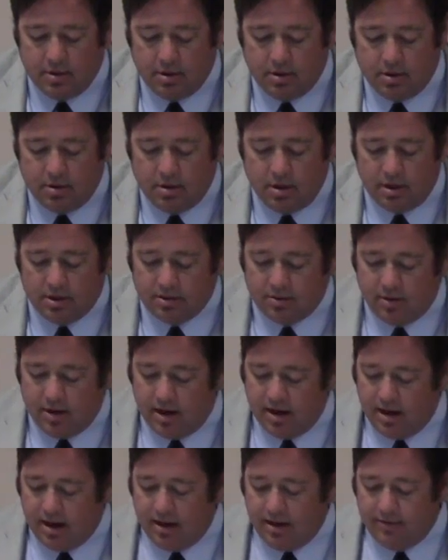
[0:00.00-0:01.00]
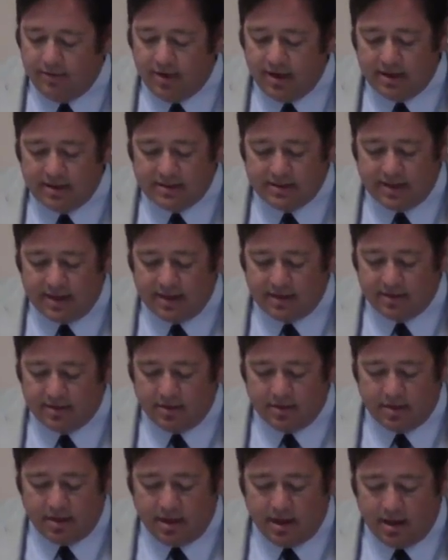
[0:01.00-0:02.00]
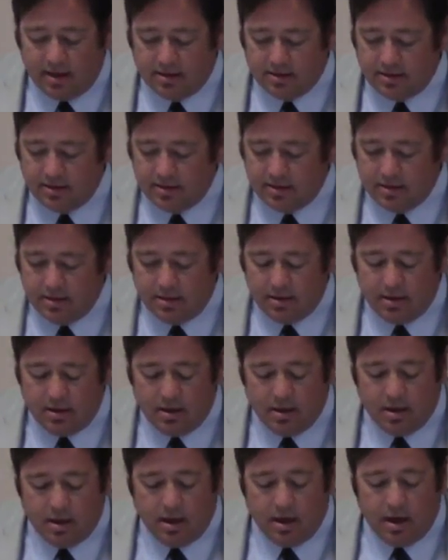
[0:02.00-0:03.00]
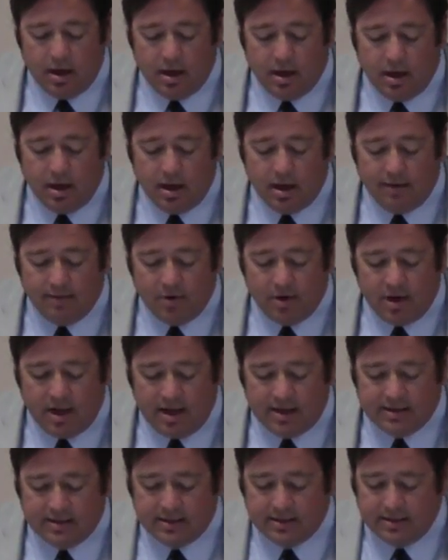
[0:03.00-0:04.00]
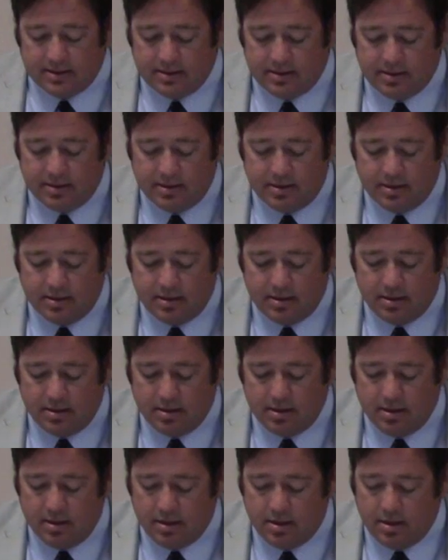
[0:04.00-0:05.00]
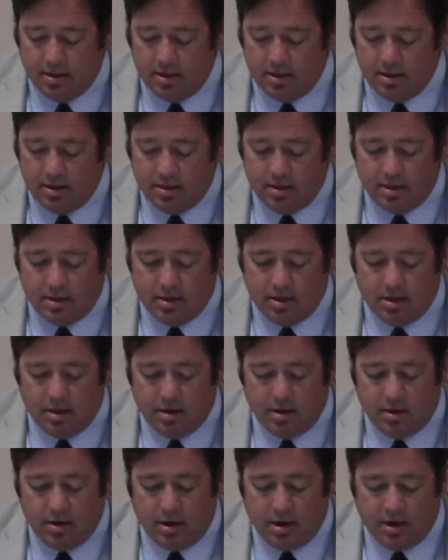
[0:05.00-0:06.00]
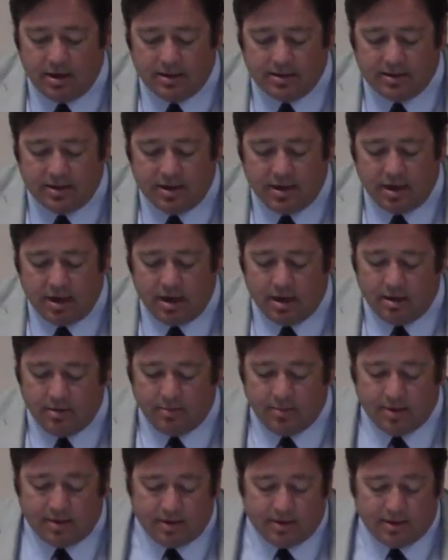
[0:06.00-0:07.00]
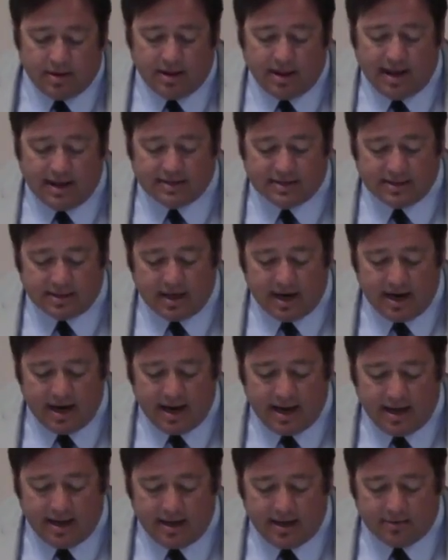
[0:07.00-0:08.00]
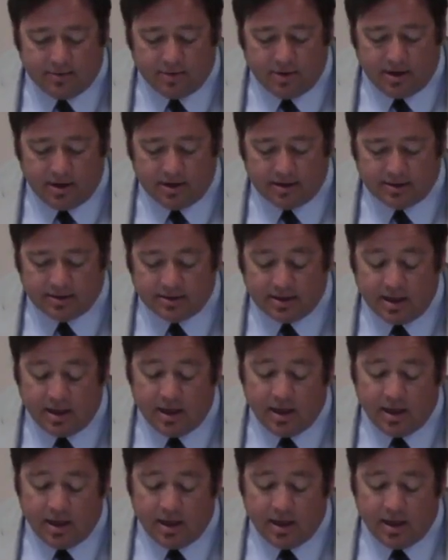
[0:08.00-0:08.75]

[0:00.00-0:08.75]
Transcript: All right, do I have a second on that? Second. And I vote yes. Yes. Yes. All right, um, and then the last thing I had was